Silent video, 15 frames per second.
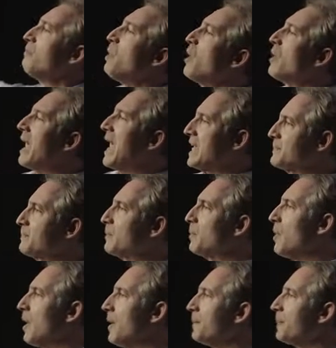Paul
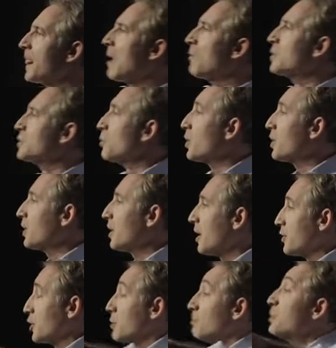Aspinwall was working
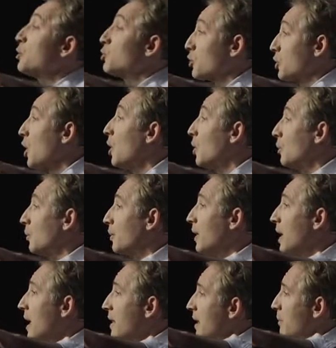on the computer code
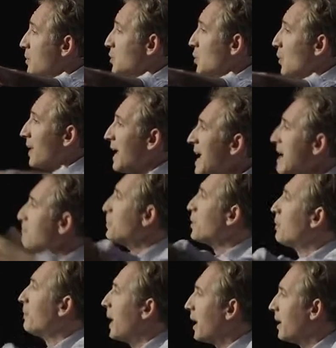that was going to
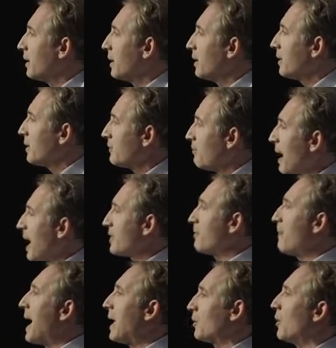implement these
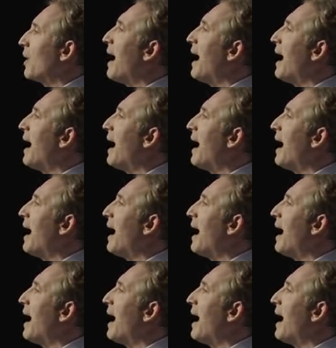mathematical